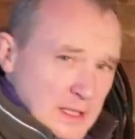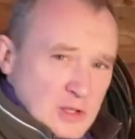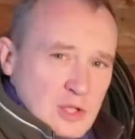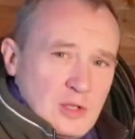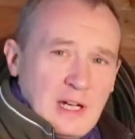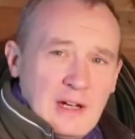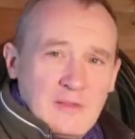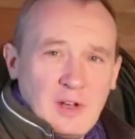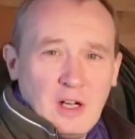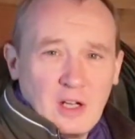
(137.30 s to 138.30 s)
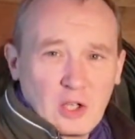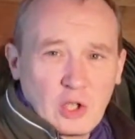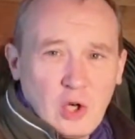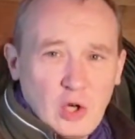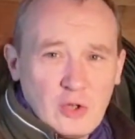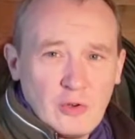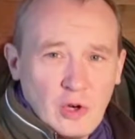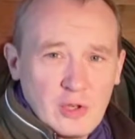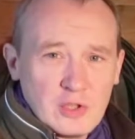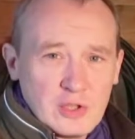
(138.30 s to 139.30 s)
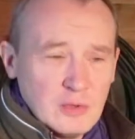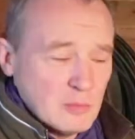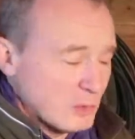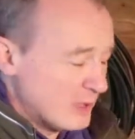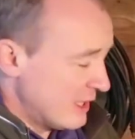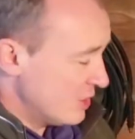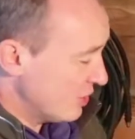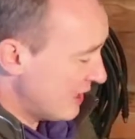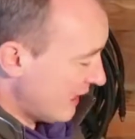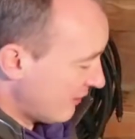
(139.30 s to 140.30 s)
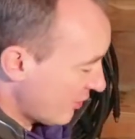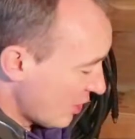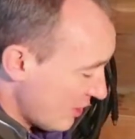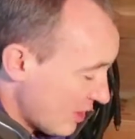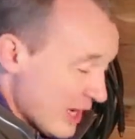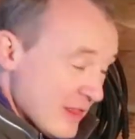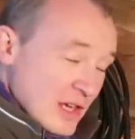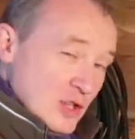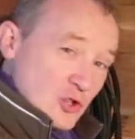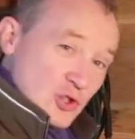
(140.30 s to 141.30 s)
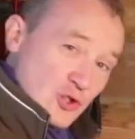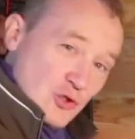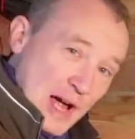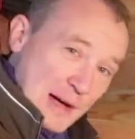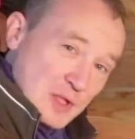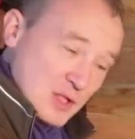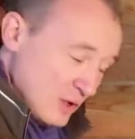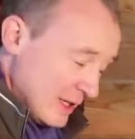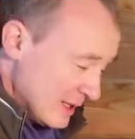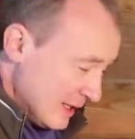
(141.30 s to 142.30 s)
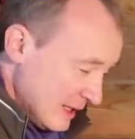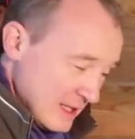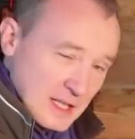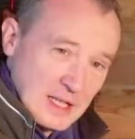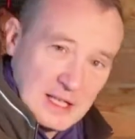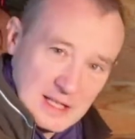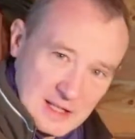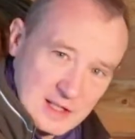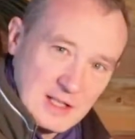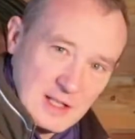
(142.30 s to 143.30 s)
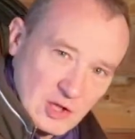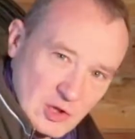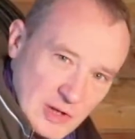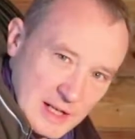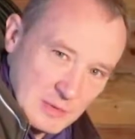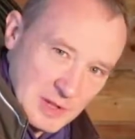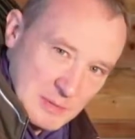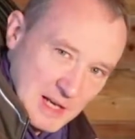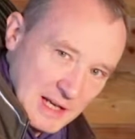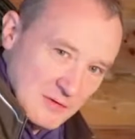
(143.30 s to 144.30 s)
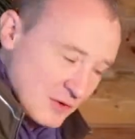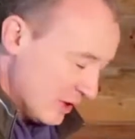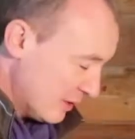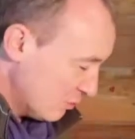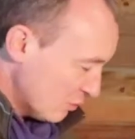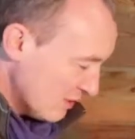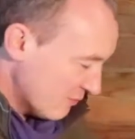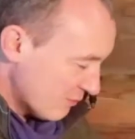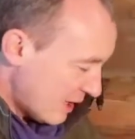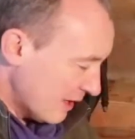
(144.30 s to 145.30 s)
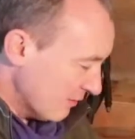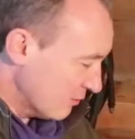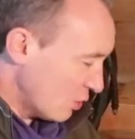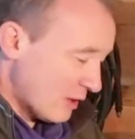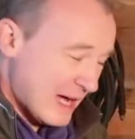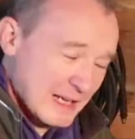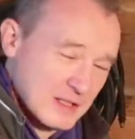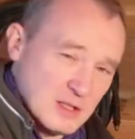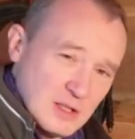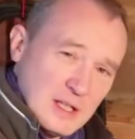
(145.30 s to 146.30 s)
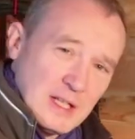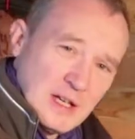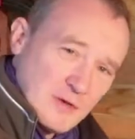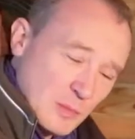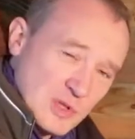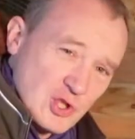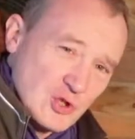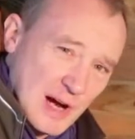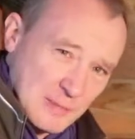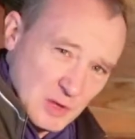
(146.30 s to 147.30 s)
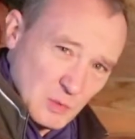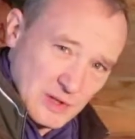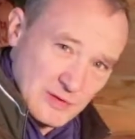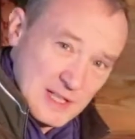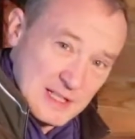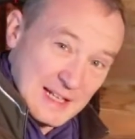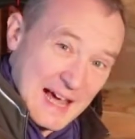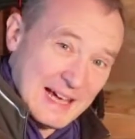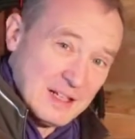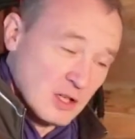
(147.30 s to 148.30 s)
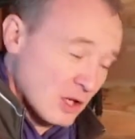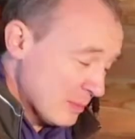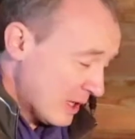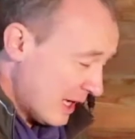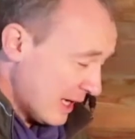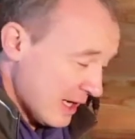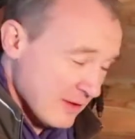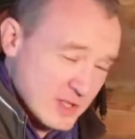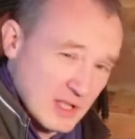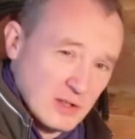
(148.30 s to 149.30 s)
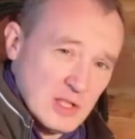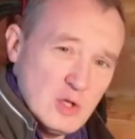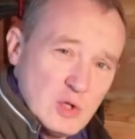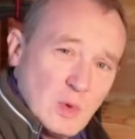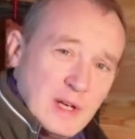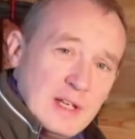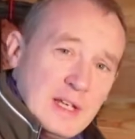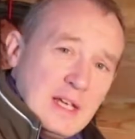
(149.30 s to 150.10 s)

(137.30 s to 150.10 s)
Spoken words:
and you have a collar on to immobilize your neck further and then you're strapped to it. It is incredibly painful, and I've not been strapped in one of these in anger, but I have certainly used one